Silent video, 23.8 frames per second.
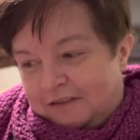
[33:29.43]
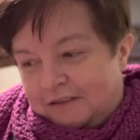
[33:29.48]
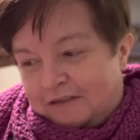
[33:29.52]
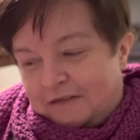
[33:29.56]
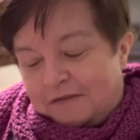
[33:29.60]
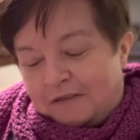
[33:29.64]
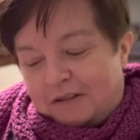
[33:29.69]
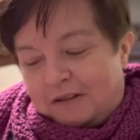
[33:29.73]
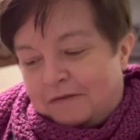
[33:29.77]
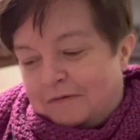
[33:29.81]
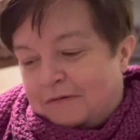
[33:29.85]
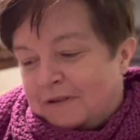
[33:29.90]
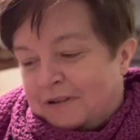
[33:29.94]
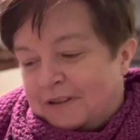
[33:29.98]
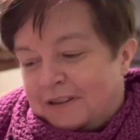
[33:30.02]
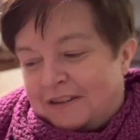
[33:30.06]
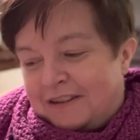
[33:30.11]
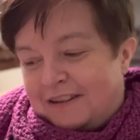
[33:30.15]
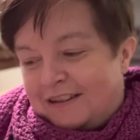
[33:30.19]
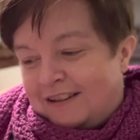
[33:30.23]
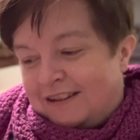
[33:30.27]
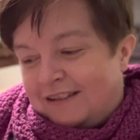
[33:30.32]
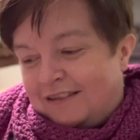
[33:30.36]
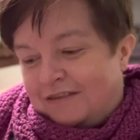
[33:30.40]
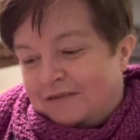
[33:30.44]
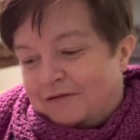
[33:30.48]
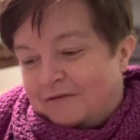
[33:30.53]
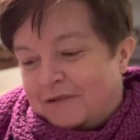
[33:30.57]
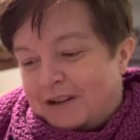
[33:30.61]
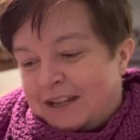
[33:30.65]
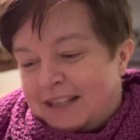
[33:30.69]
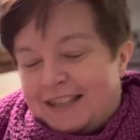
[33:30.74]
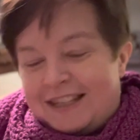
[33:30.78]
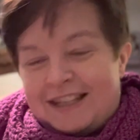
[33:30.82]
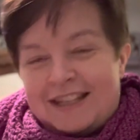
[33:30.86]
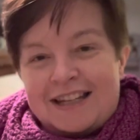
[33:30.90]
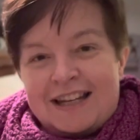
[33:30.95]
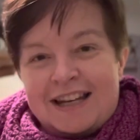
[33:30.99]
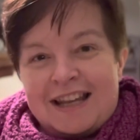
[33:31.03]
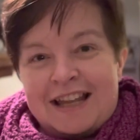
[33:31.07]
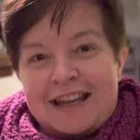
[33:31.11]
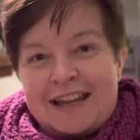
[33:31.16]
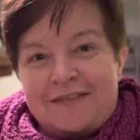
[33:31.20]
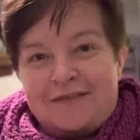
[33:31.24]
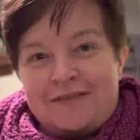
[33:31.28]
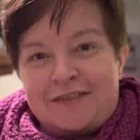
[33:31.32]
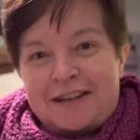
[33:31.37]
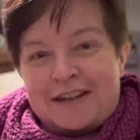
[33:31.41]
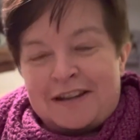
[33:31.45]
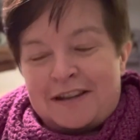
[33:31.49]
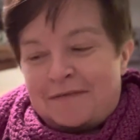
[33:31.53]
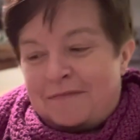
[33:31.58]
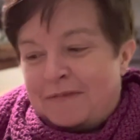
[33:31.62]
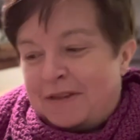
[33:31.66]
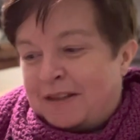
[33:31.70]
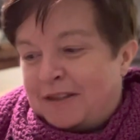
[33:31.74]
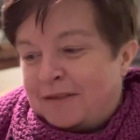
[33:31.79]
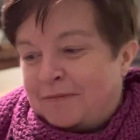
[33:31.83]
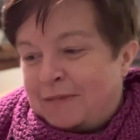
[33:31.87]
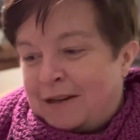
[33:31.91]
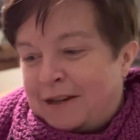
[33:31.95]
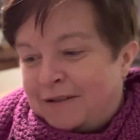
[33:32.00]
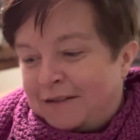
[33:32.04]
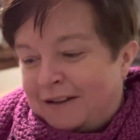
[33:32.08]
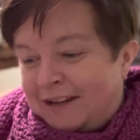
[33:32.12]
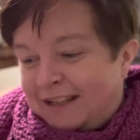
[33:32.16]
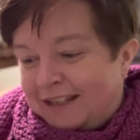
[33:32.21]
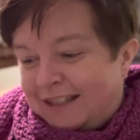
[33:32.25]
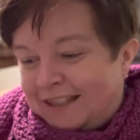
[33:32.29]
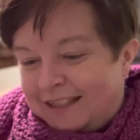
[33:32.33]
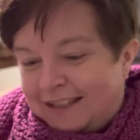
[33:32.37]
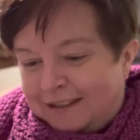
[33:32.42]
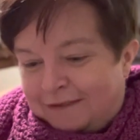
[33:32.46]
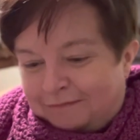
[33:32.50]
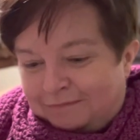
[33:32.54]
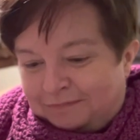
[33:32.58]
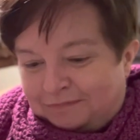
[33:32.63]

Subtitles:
It was a once-in-a-lifetime experience.